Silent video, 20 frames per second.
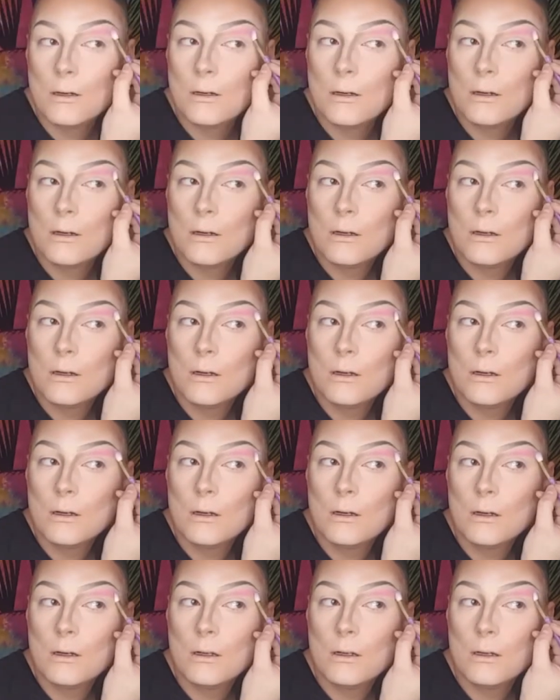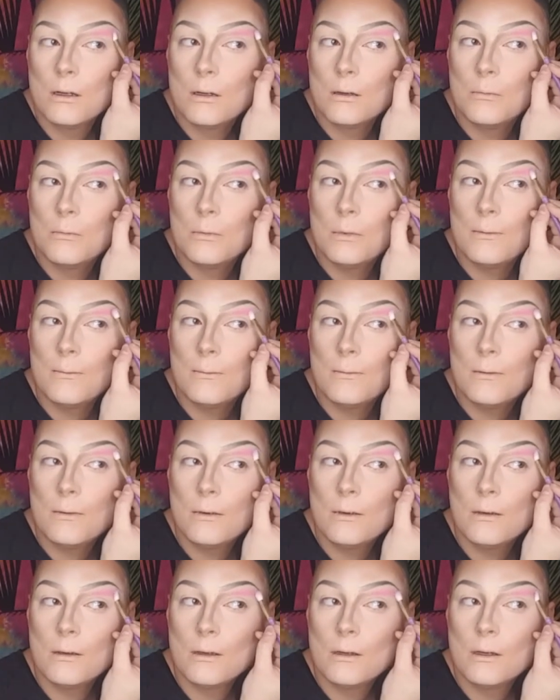
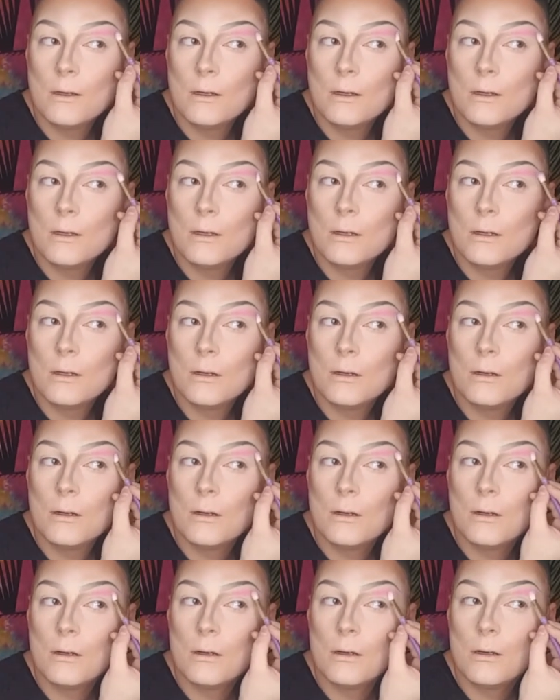(silence)